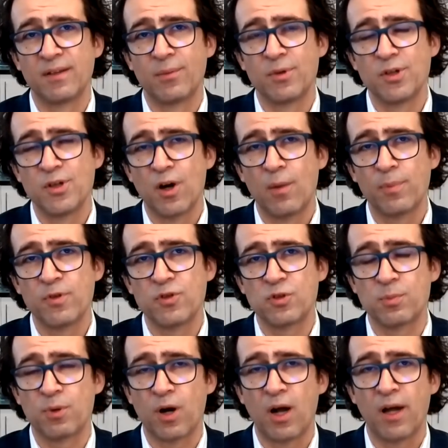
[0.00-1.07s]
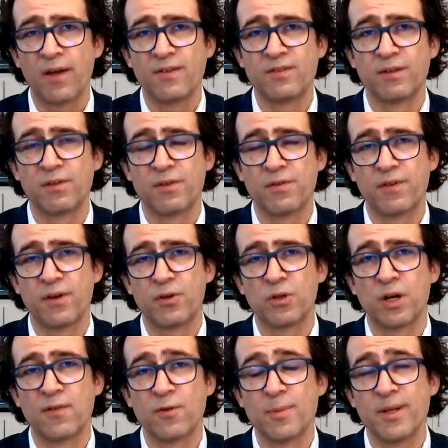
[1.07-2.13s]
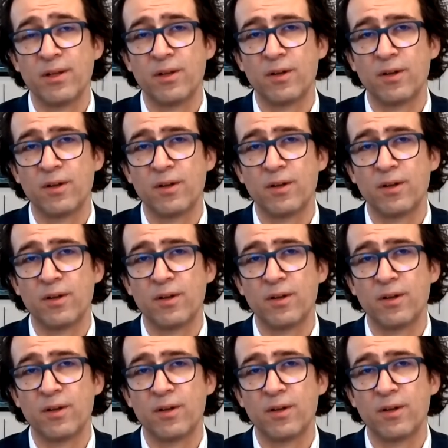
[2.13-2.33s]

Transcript: I would not be surprised if the federal government